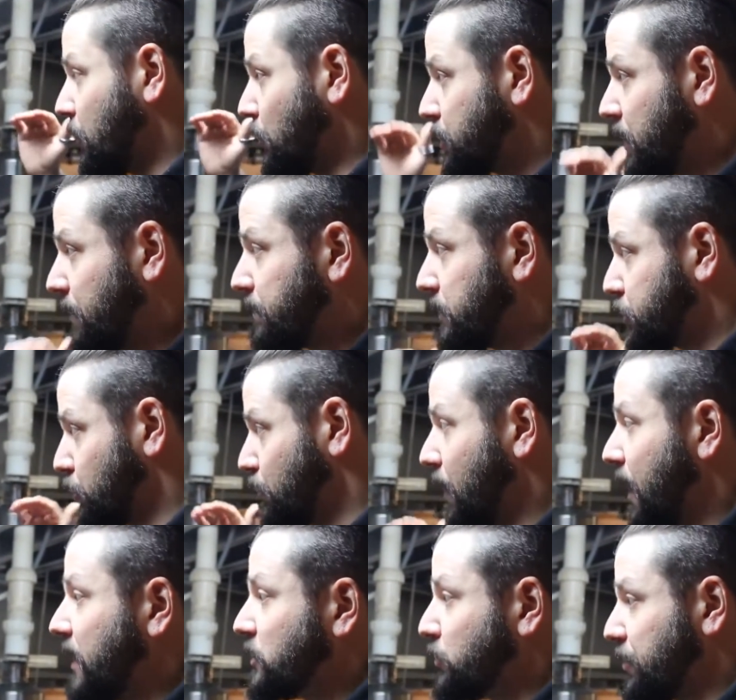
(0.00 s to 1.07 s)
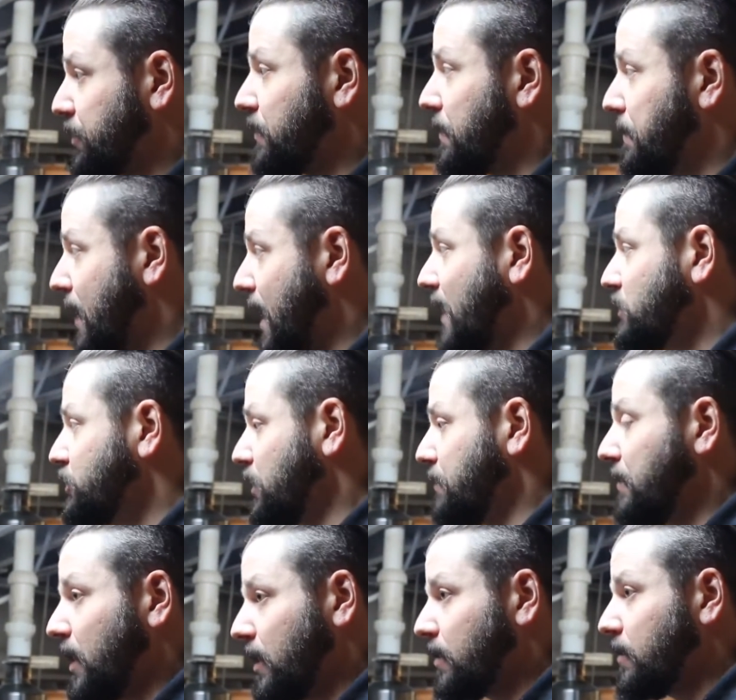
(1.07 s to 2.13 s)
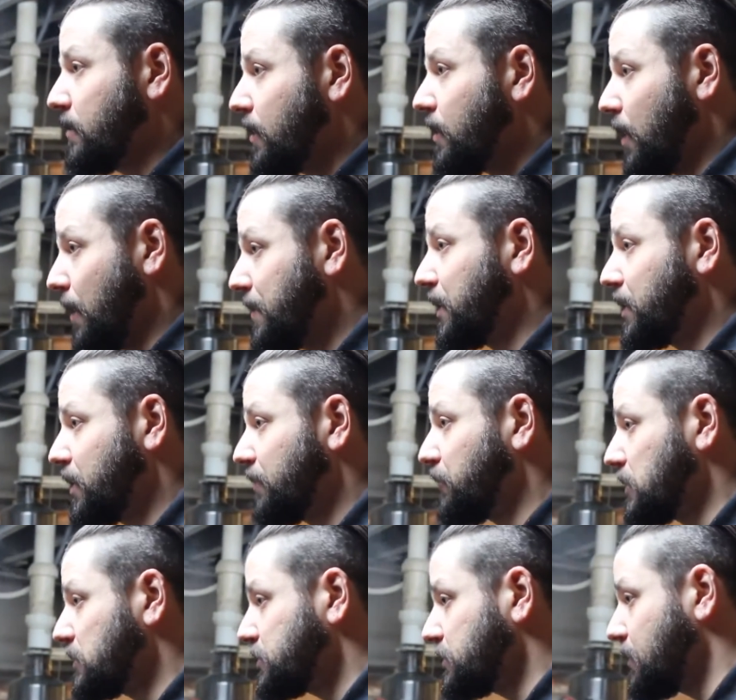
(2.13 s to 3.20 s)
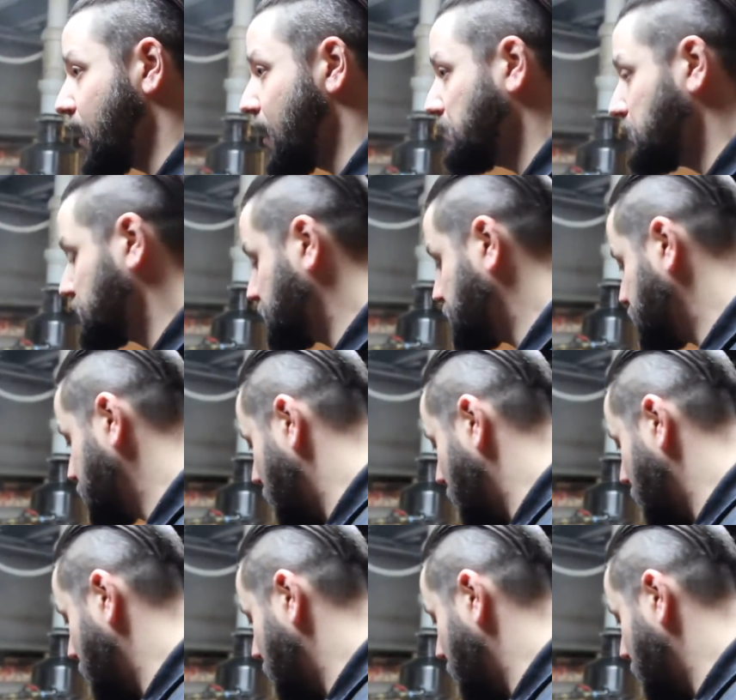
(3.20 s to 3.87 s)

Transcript: Your temperature range within the mash can make a big difference. Okay.